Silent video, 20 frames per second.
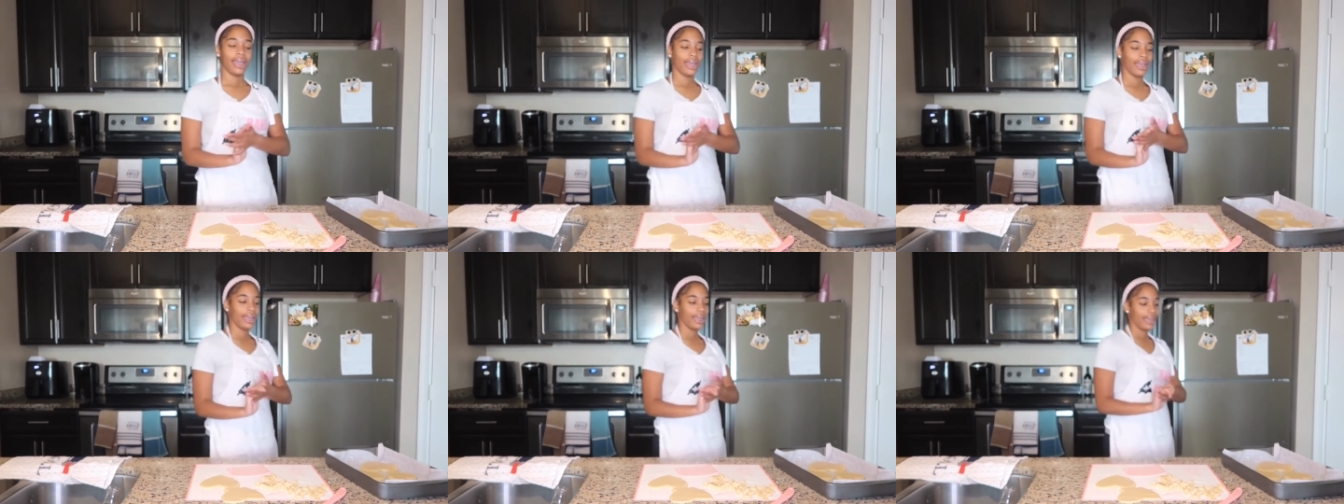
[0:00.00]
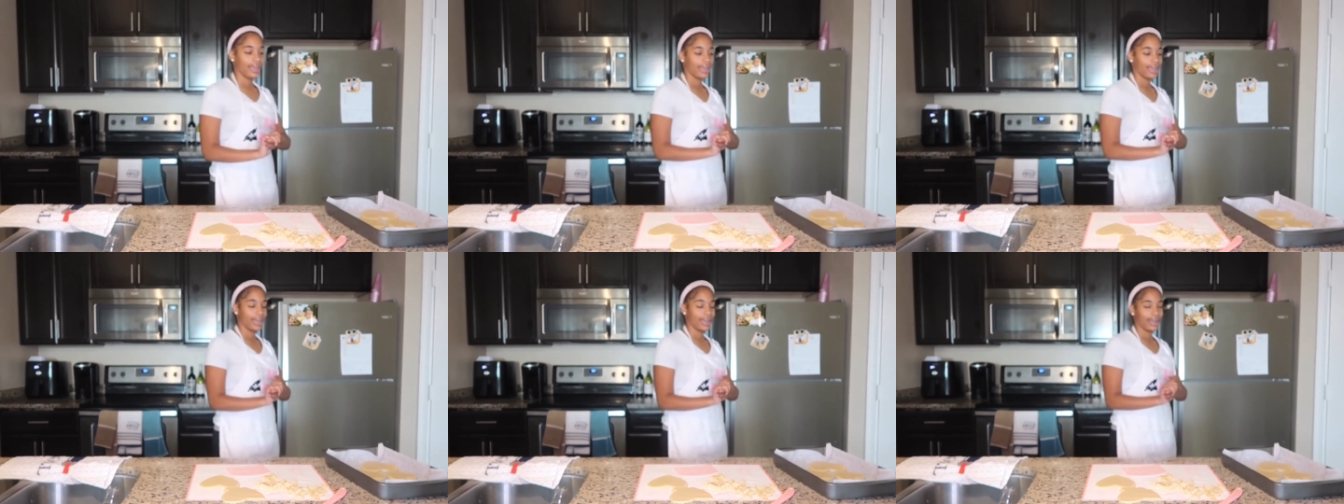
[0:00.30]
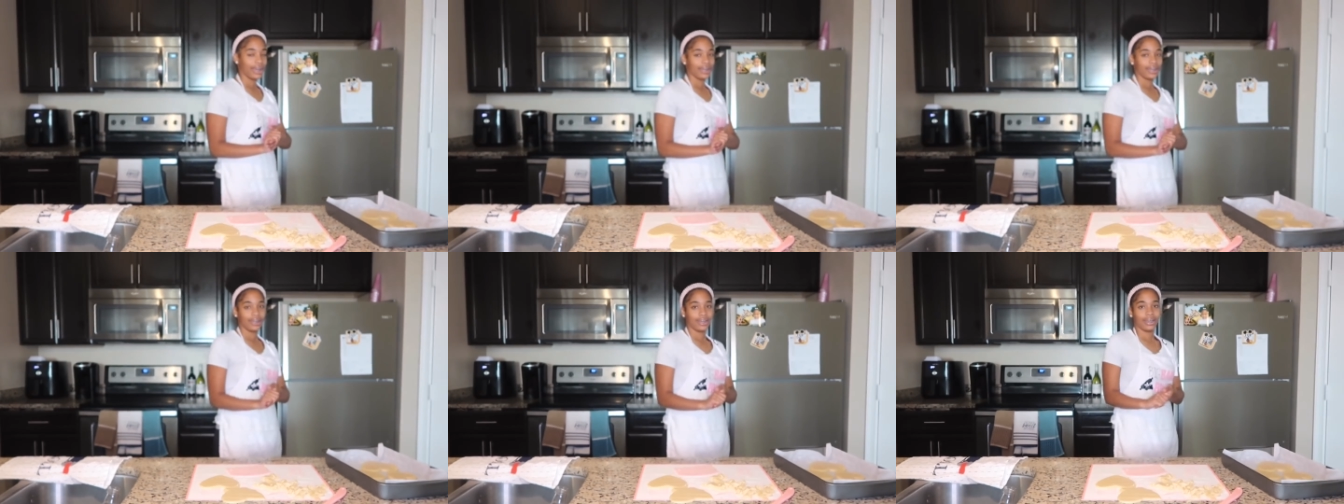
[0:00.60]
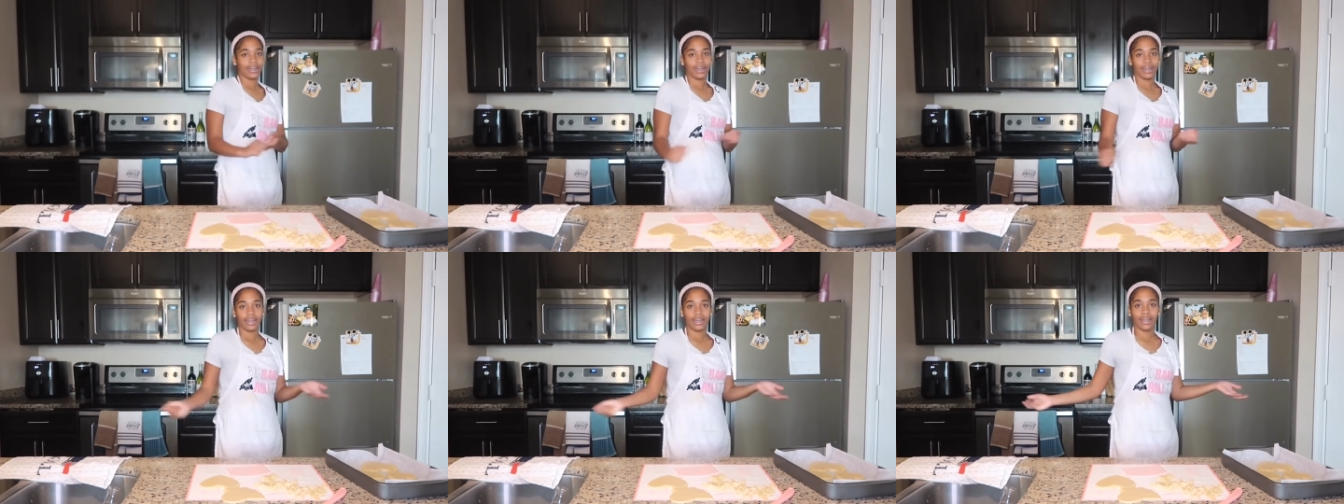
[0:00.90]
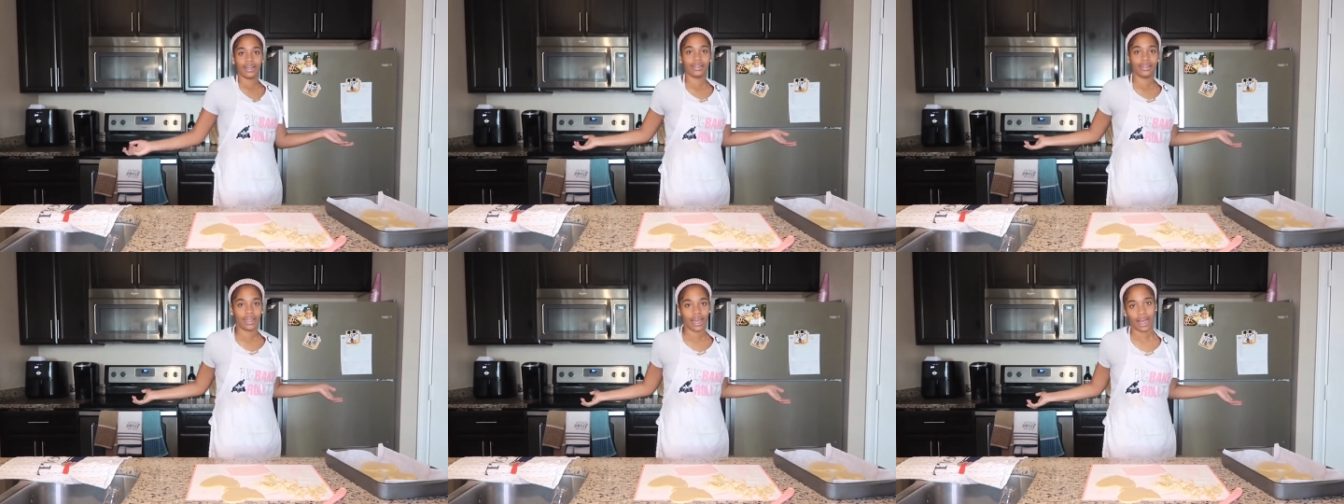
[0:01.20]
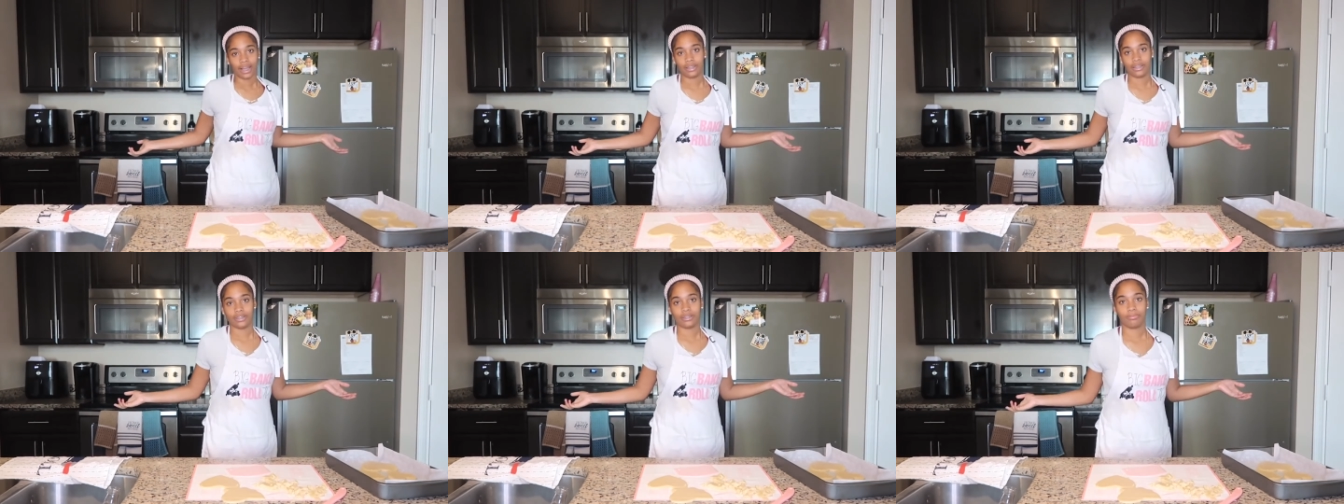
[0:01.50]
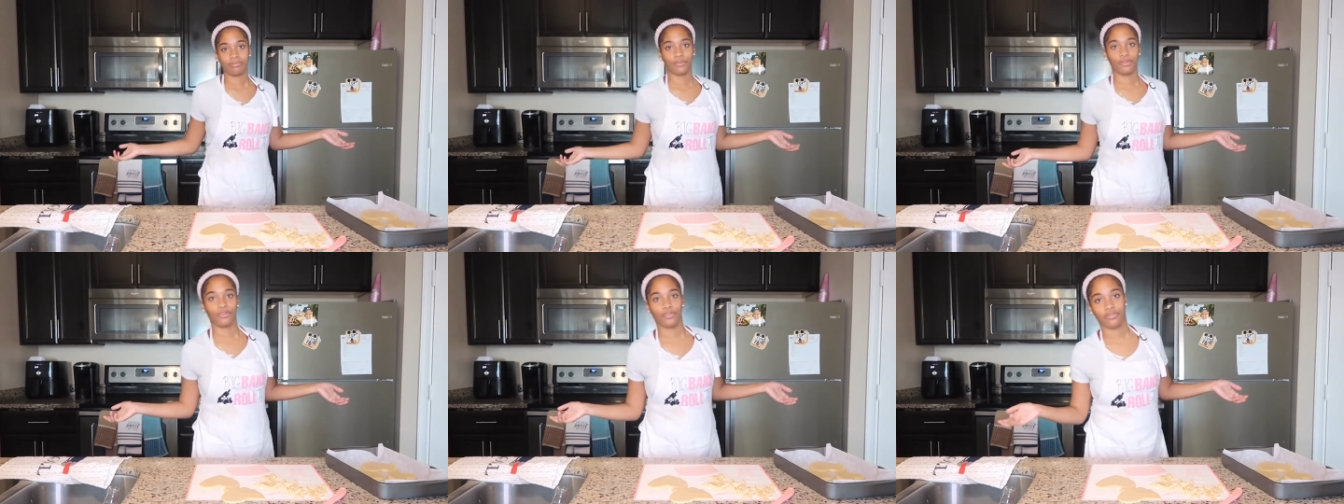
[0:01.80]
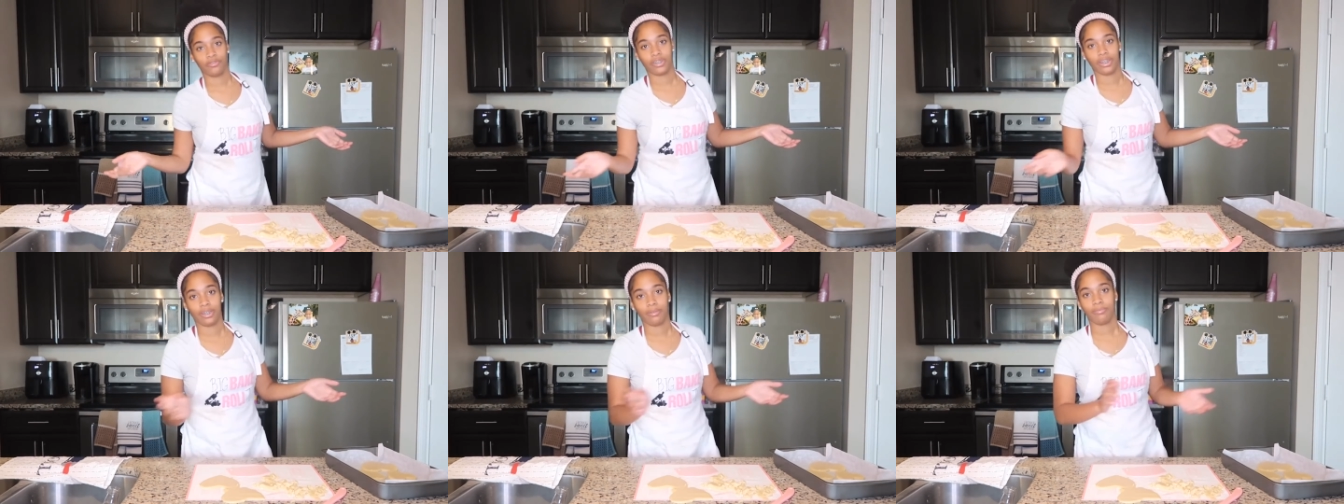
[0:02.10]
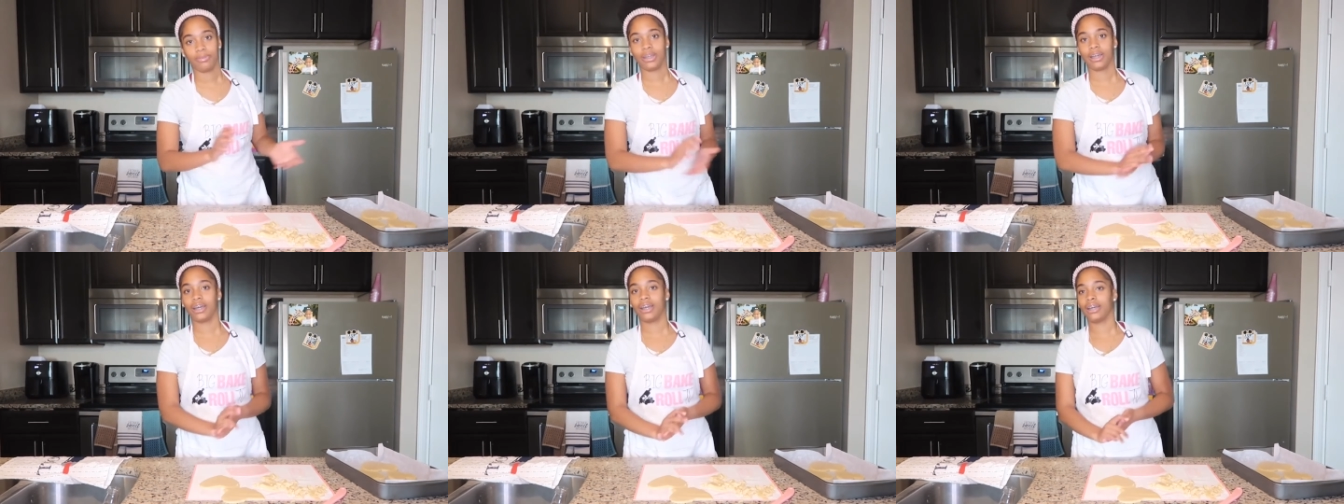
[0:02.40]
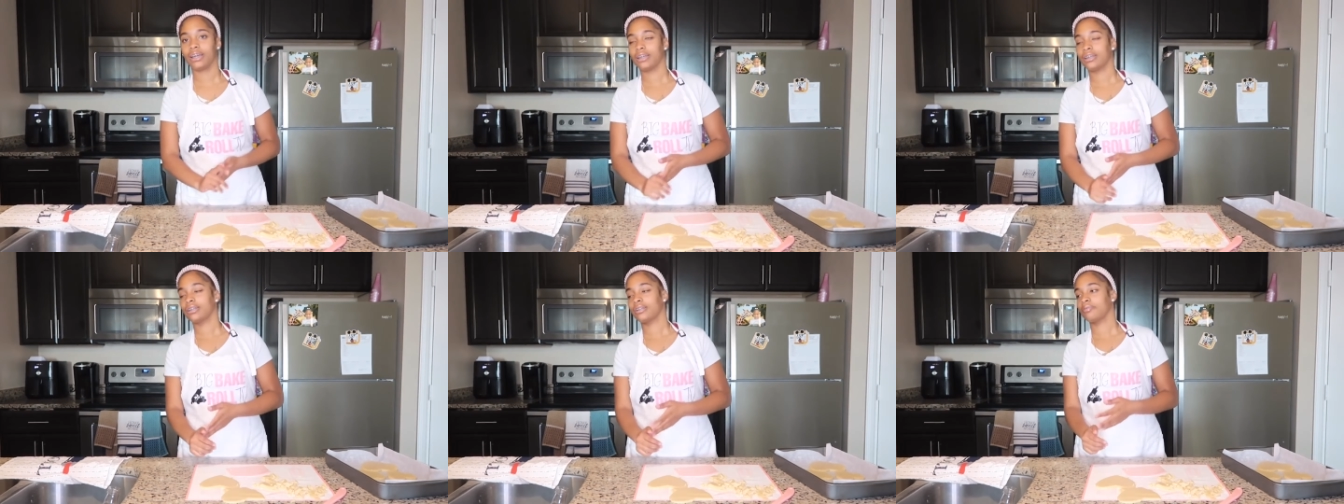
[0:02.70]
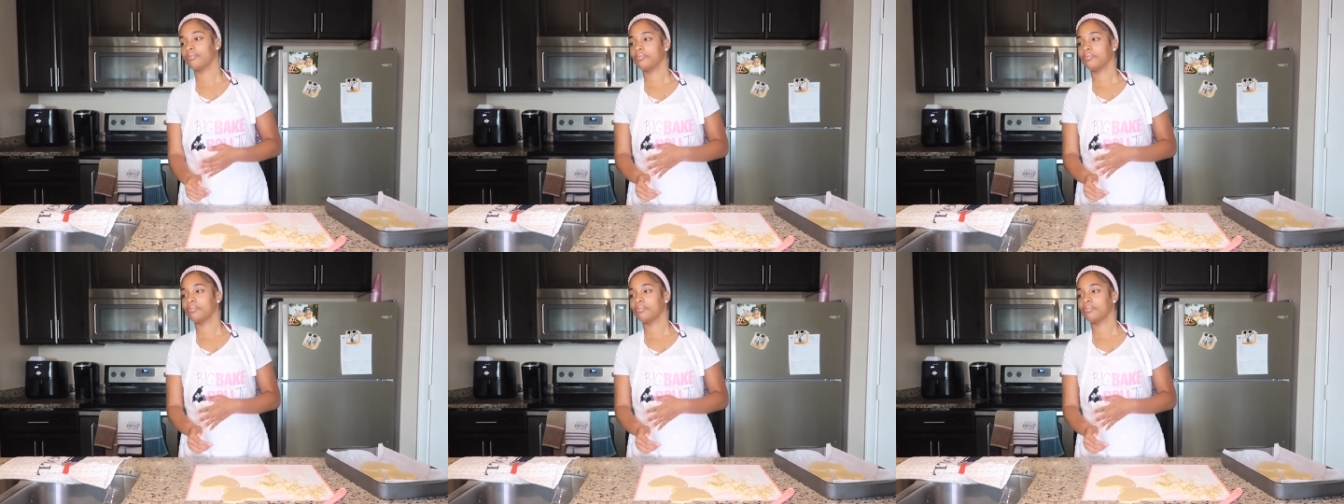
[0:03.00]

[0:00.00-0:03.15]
and that just proved it because